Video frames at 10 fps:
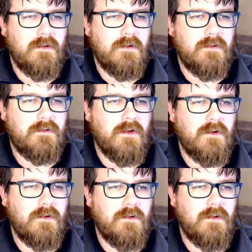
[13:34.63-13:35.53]

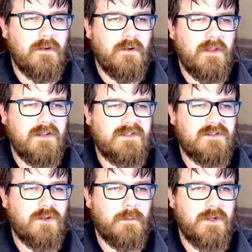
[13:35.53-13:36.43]
So, on this
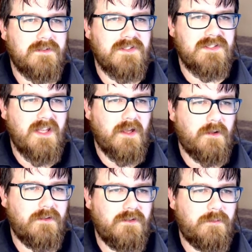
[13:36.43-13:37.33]
topic of
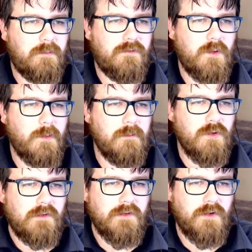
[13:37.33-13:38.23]
sounds, before we
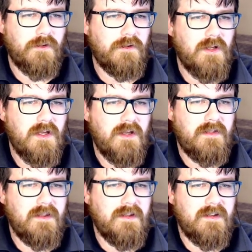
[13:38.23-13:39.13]
move on,
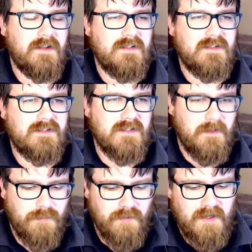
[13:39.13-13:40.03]
there is a
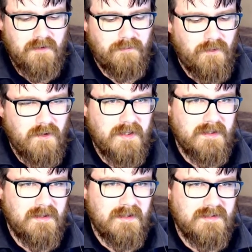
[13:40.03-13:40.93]

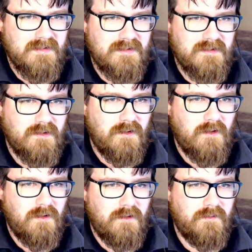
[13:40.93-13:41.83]
predefined list
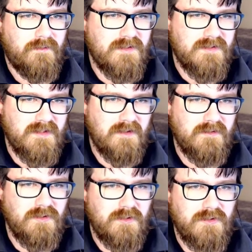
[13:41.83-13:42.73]
of
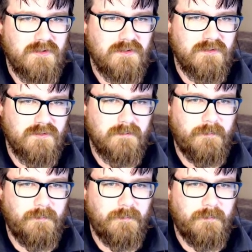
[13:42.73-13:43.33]
sounds you can choose from.